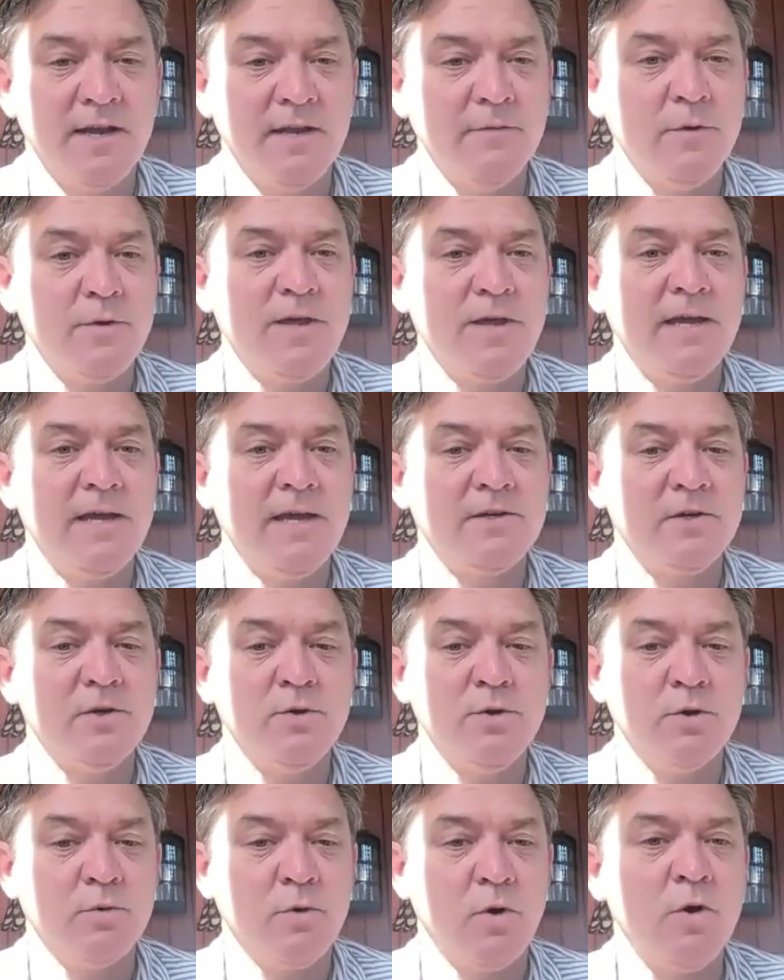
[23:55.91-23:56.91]
And if you can't
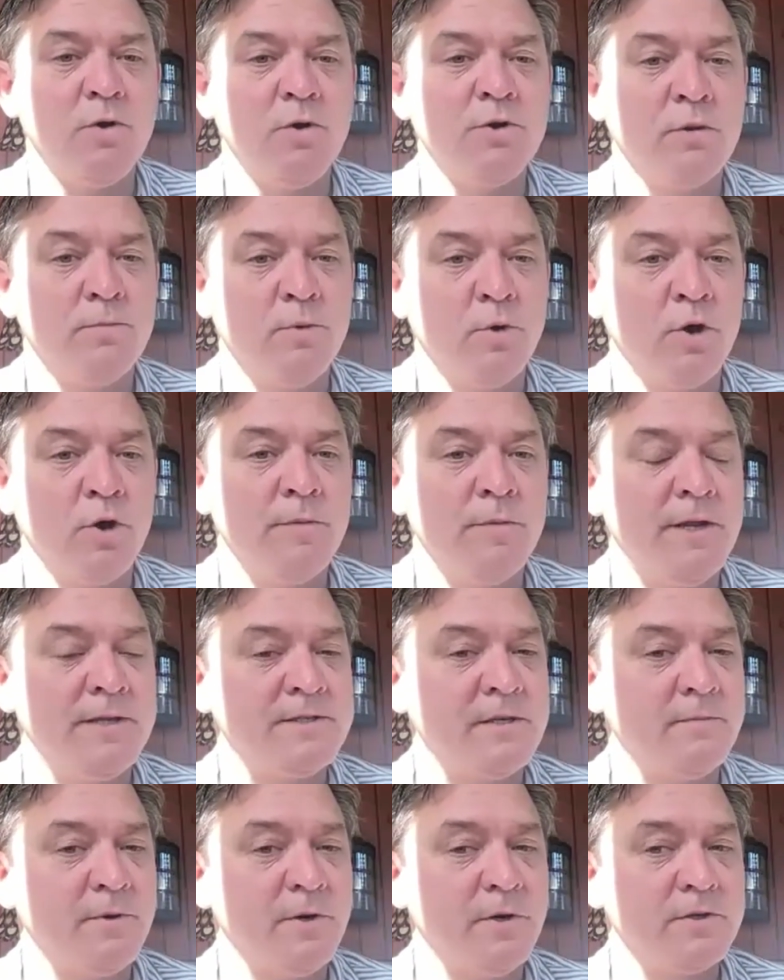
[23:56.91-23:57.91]
do all your board
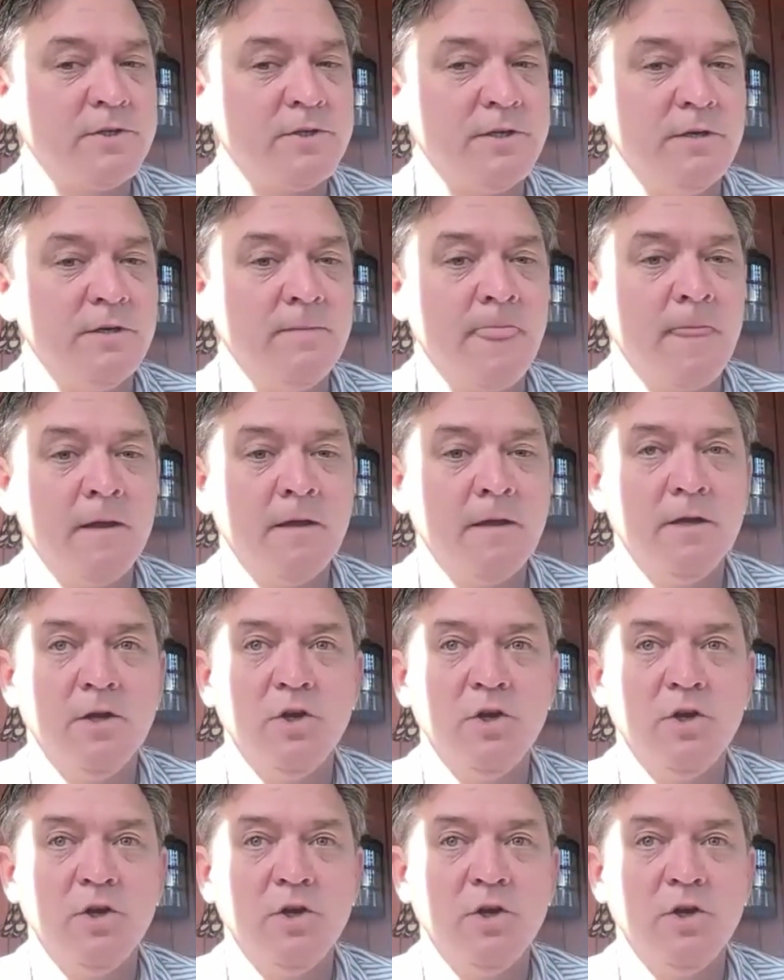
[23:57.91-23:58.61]
meetings in person,